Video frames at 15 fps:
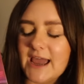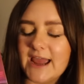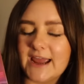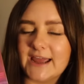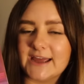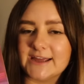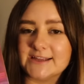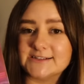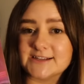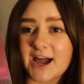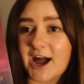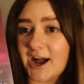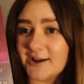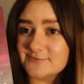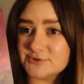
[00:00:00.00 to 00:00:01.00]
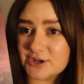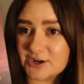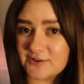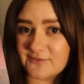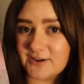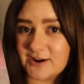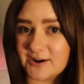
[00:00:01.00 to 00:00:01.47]
And I'm trying
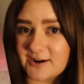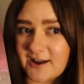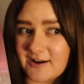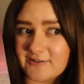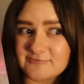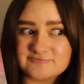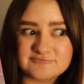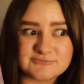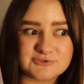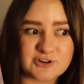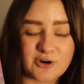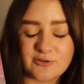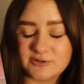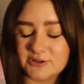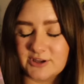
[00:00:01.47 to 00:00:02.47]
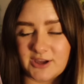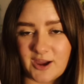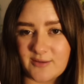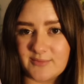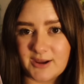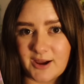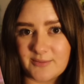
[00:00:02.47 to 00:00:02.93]
to figure it out, totally
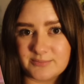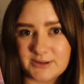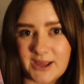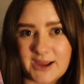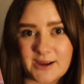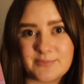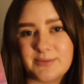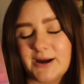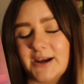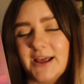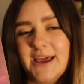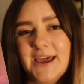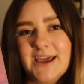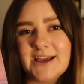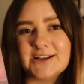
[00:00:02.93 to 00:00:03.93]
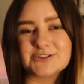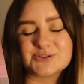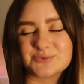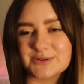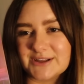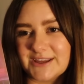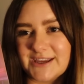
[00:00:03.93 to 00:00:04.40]
coming up blank, but it's
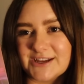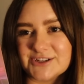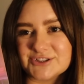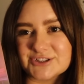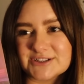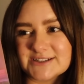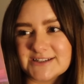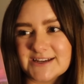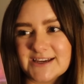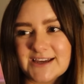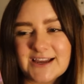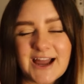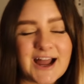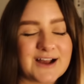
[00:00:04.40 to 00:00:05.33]
really interesting.